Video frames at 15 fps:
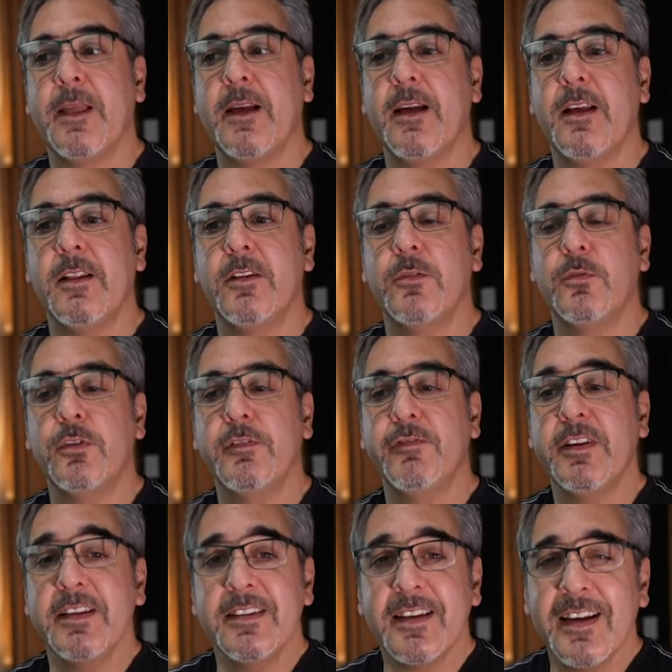and we
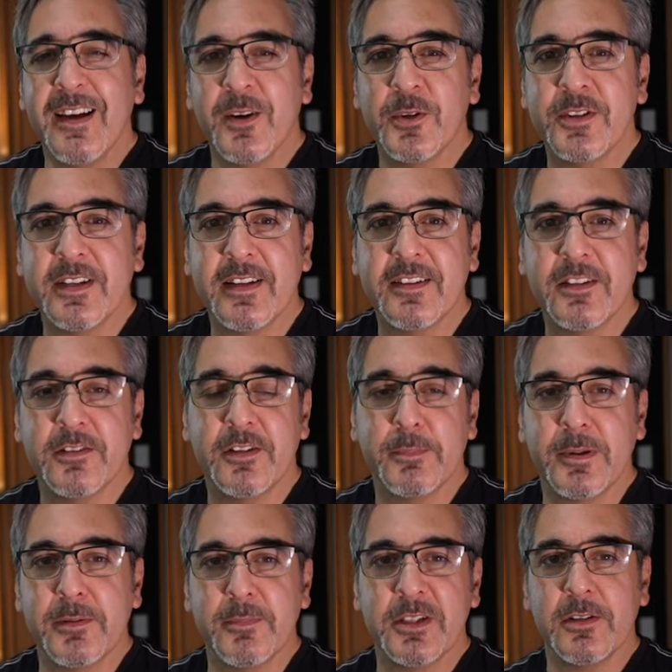find out that the
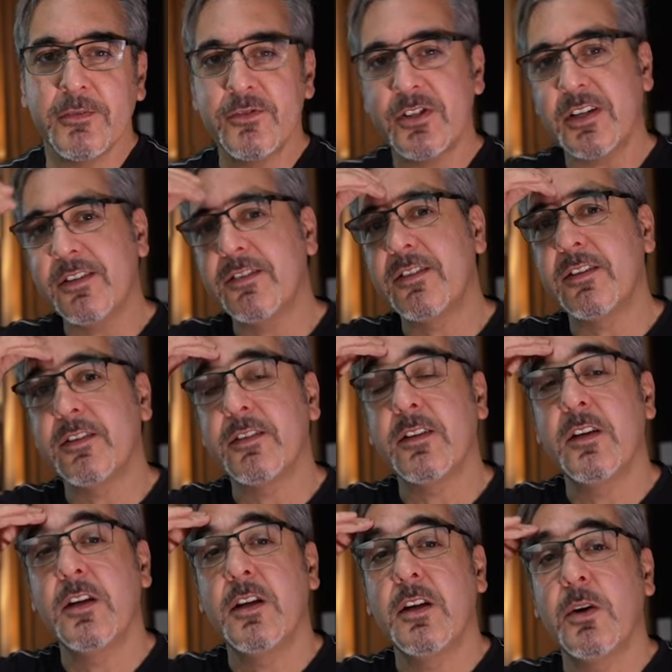Department of Justice
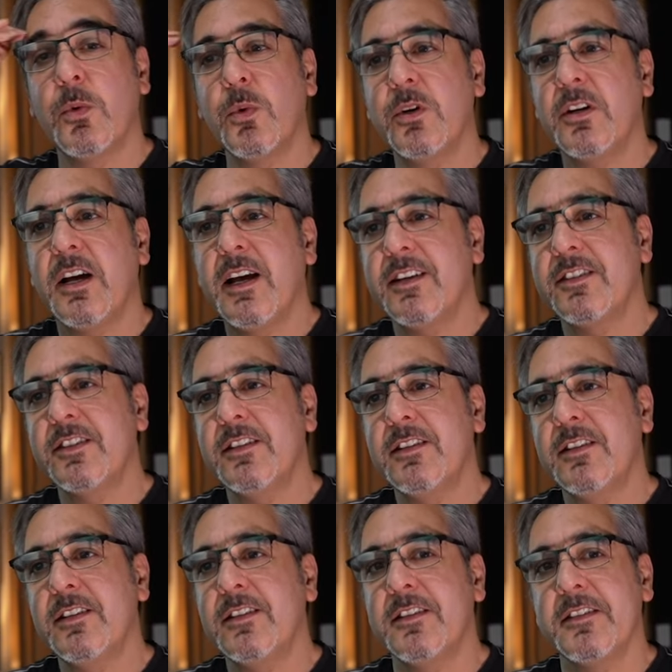were
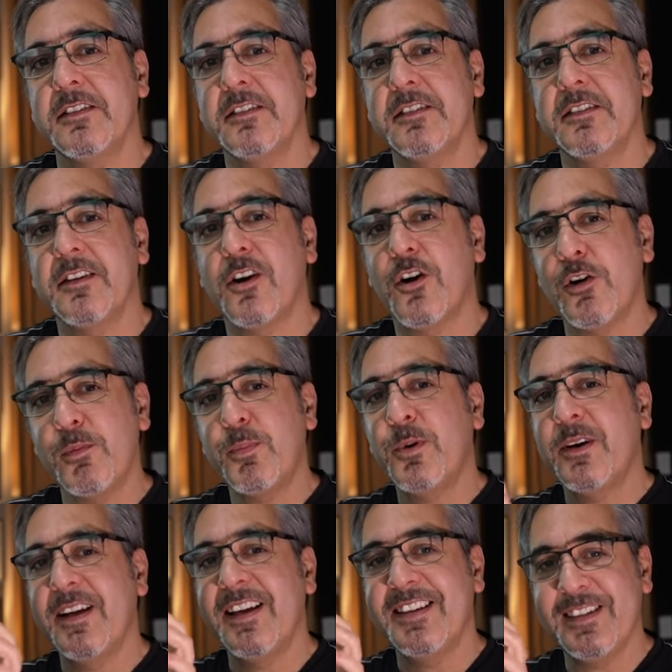acting
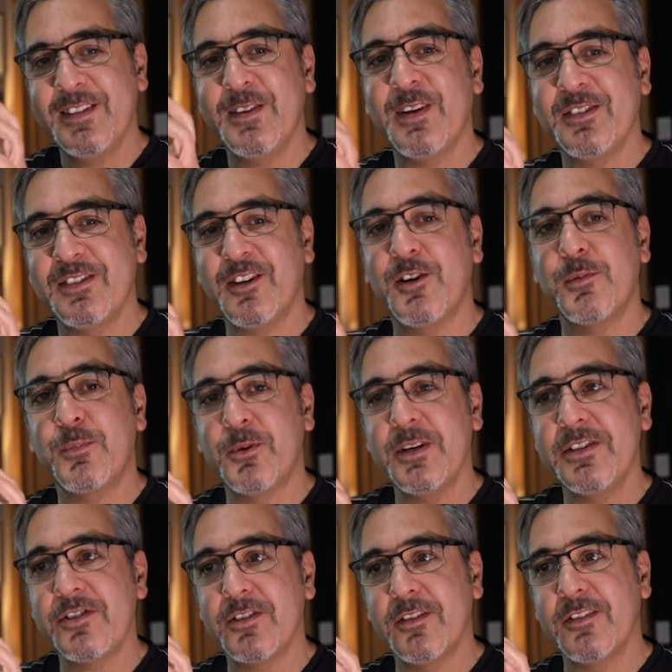corporate, you know, as a
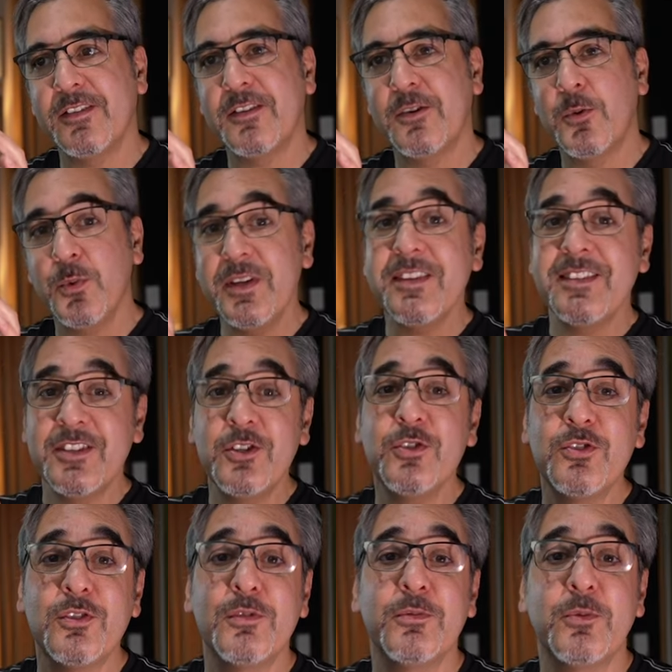corporation with
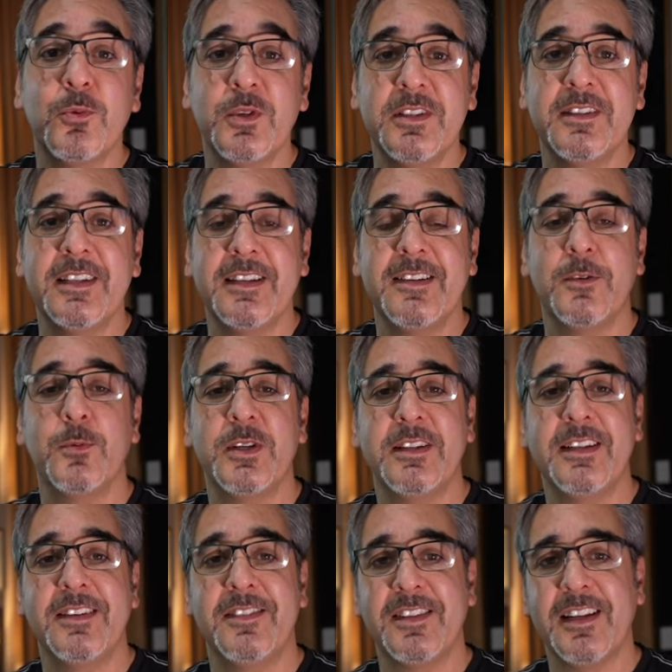YouTube when
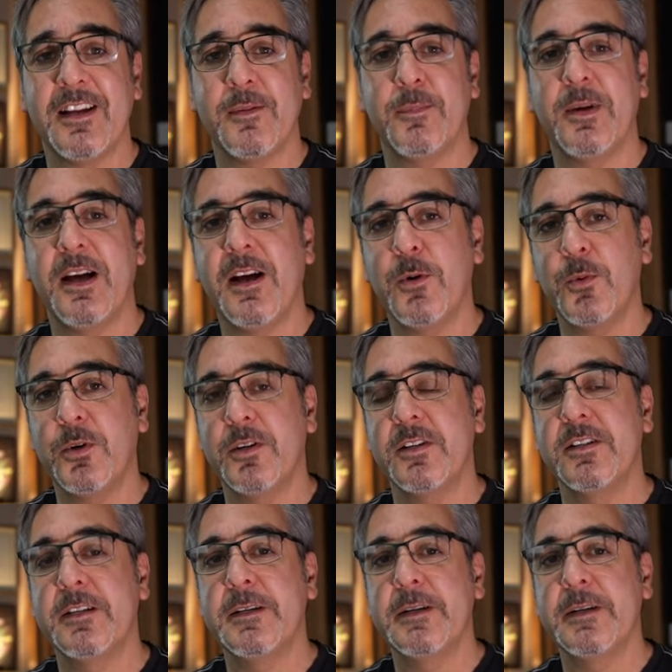they set up our